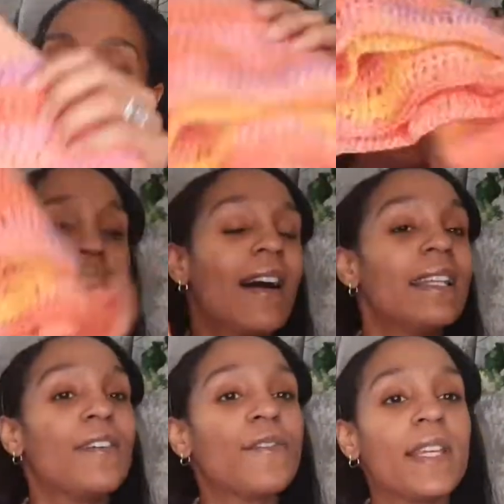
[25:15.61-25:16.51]
But yeah, I
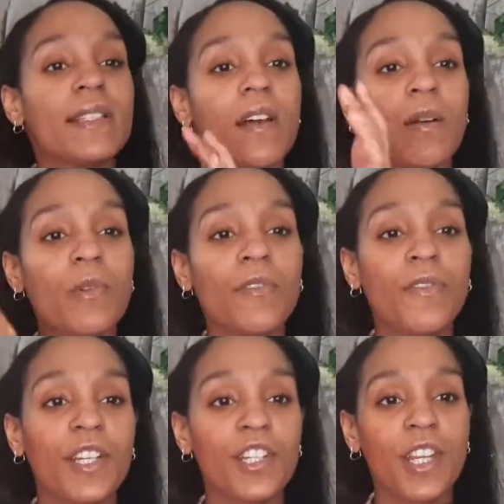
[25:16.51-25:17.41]
love this. I will
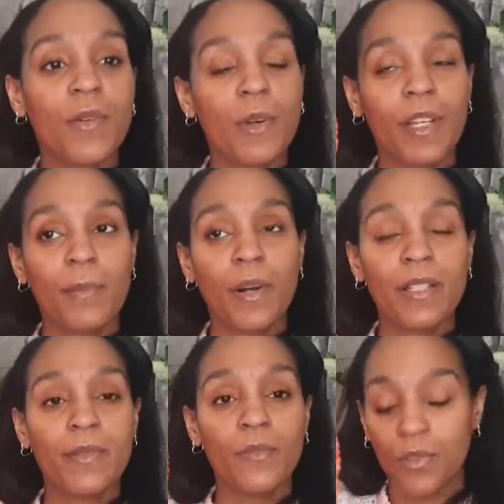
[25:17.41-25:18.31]
finish it when I buy
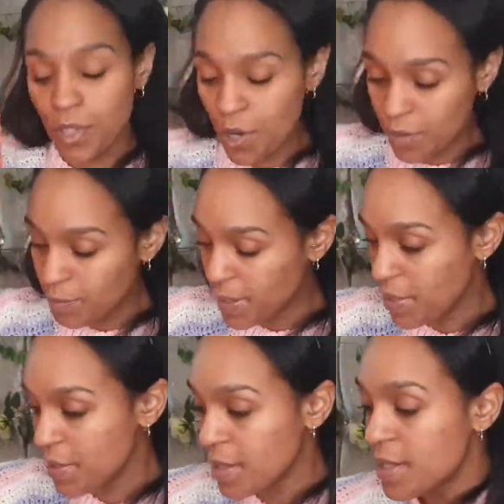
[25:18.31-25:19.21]
some more yarn
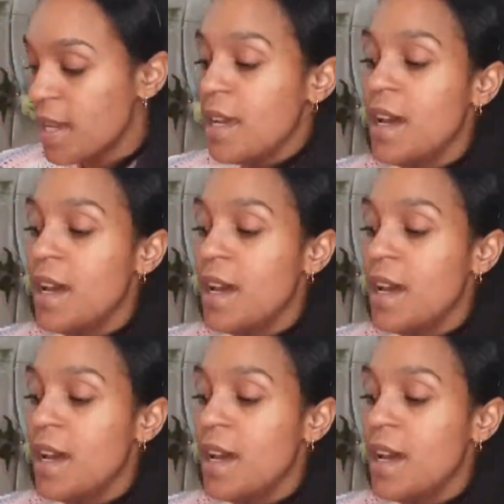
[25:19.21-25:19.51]
because